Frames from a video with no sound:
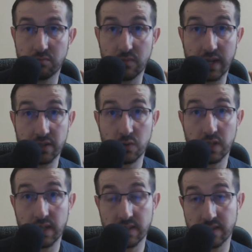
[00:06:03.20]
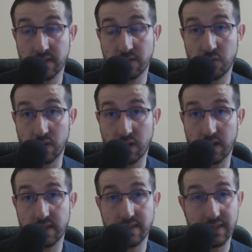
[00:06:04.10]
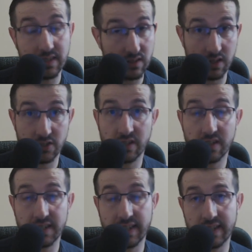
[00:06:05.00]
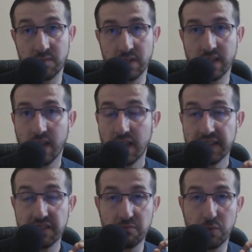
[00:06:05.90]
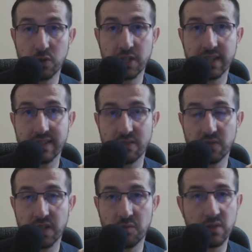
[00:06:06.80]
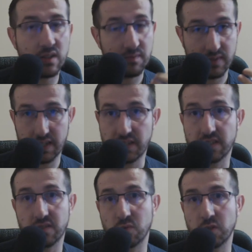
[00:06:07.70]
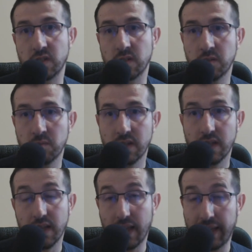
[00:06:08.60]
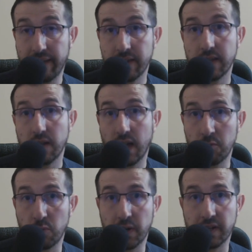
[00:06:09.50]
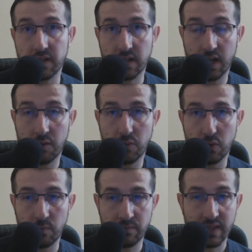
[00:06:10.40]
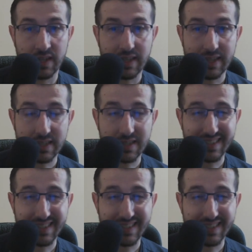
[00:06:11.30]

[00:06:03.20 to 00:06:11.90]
I know he has 4 cards, he's launching an attack at me. If Bojack is available, I just switch in him and I break the combo. And